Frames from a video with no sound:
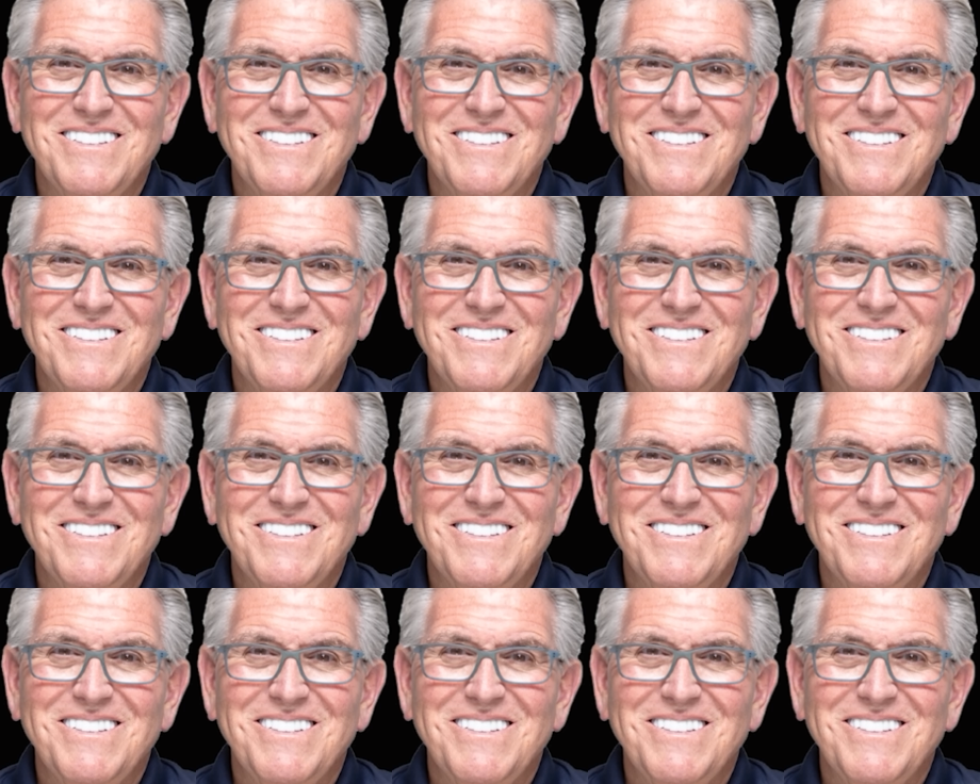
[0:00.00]

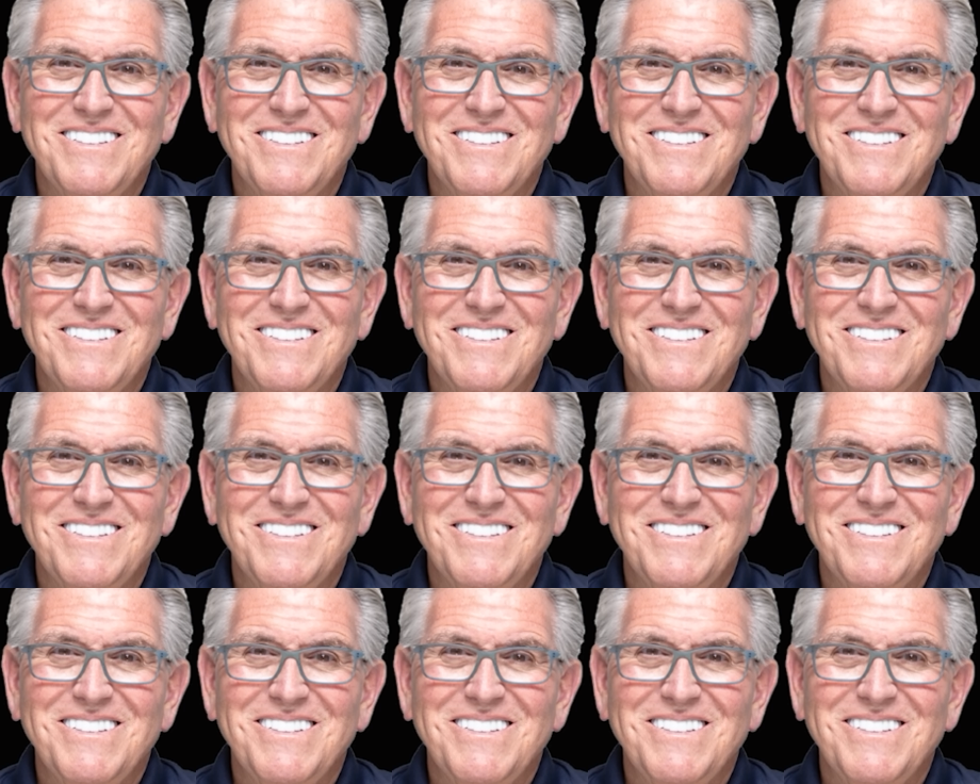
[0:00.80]

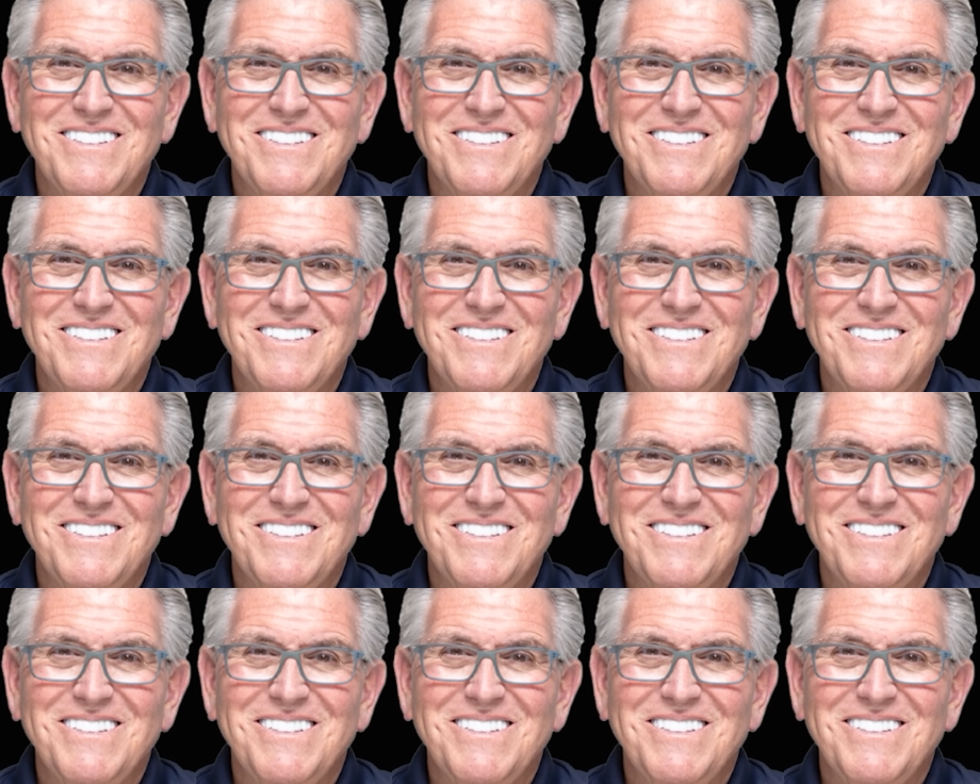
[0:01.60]

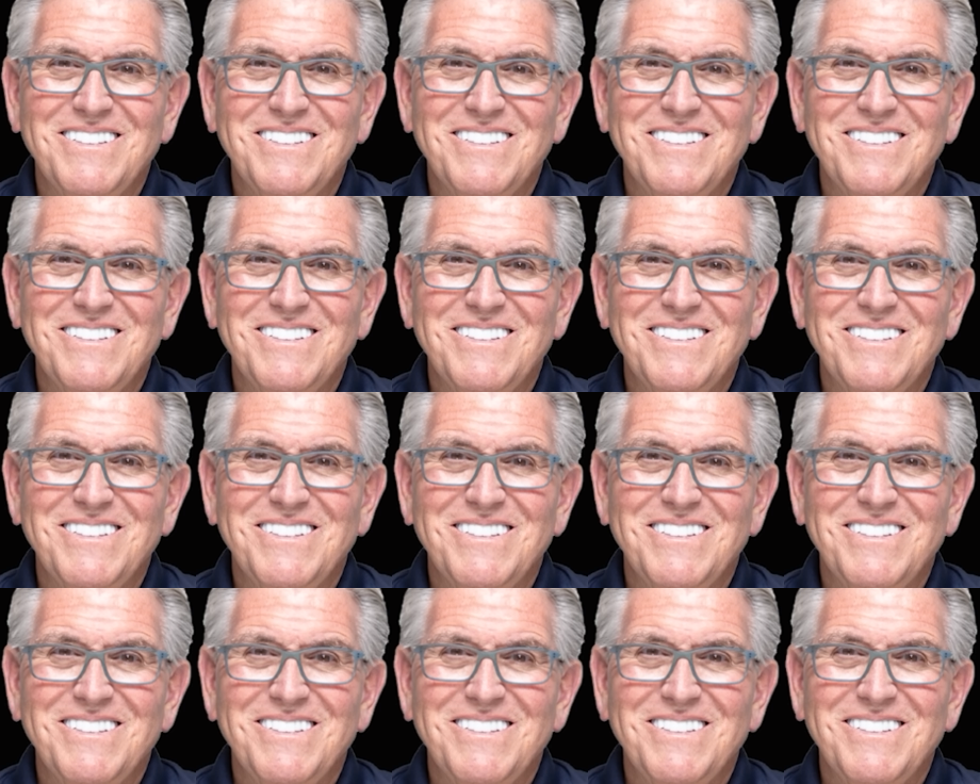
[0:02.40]

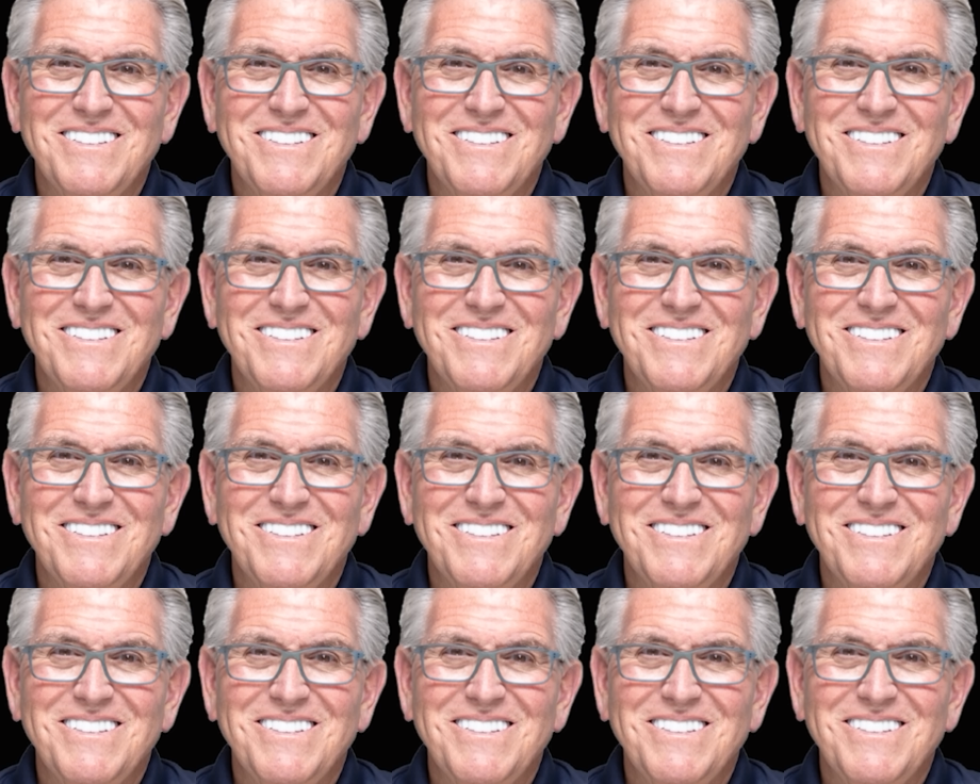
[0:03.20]

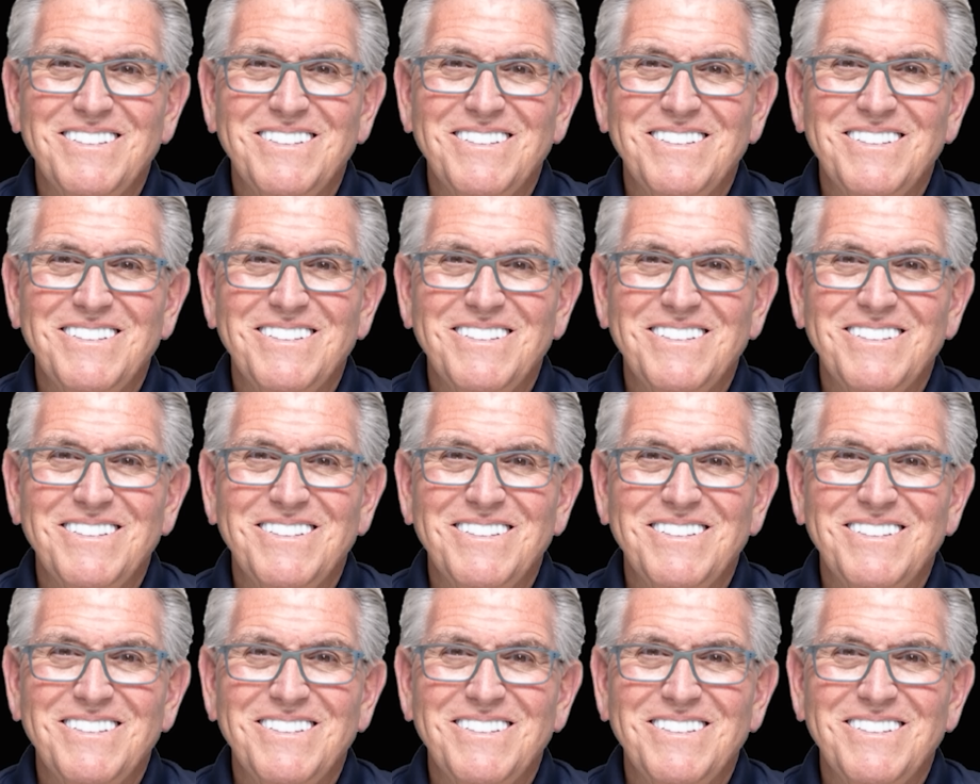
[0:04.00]

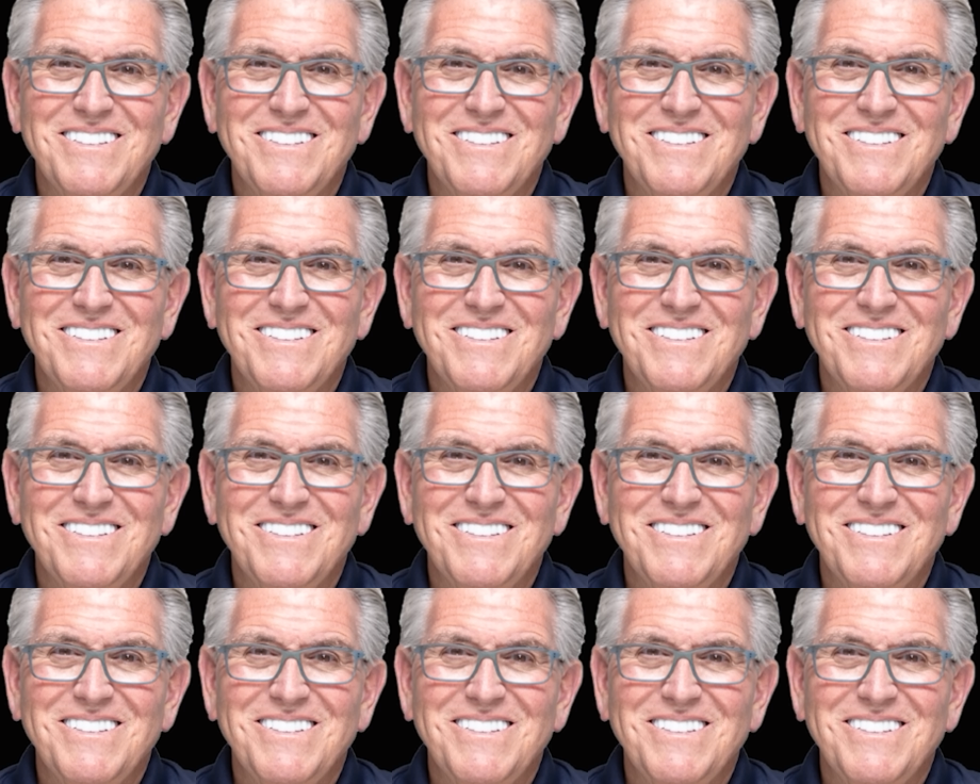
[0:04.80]

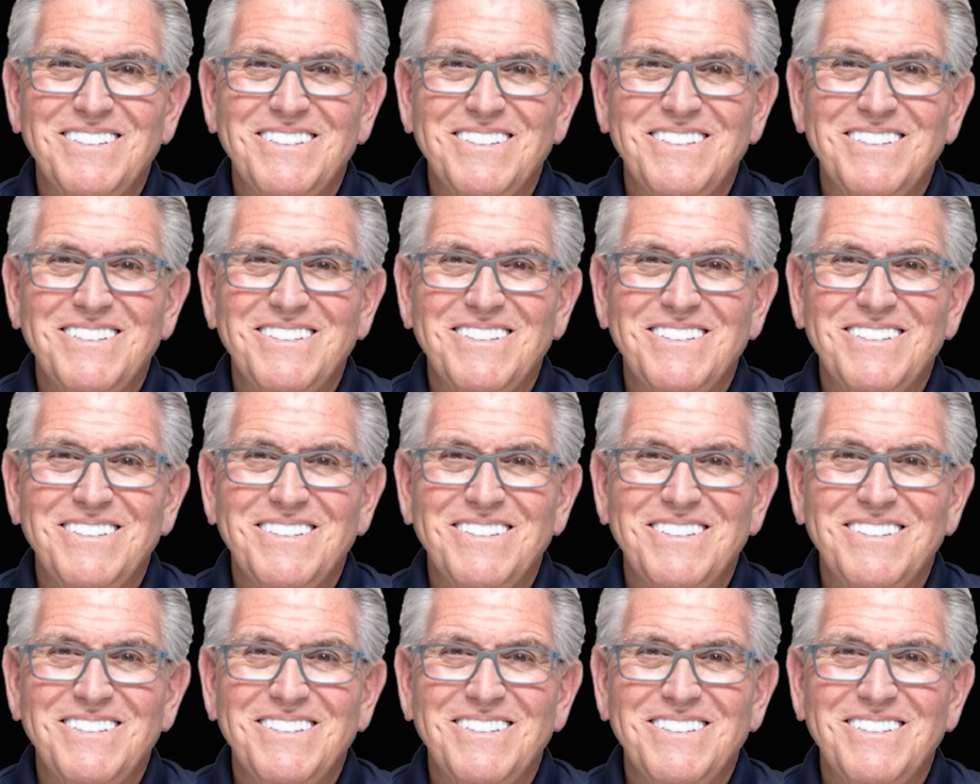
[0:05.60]
This is a still picture; no speech is visible.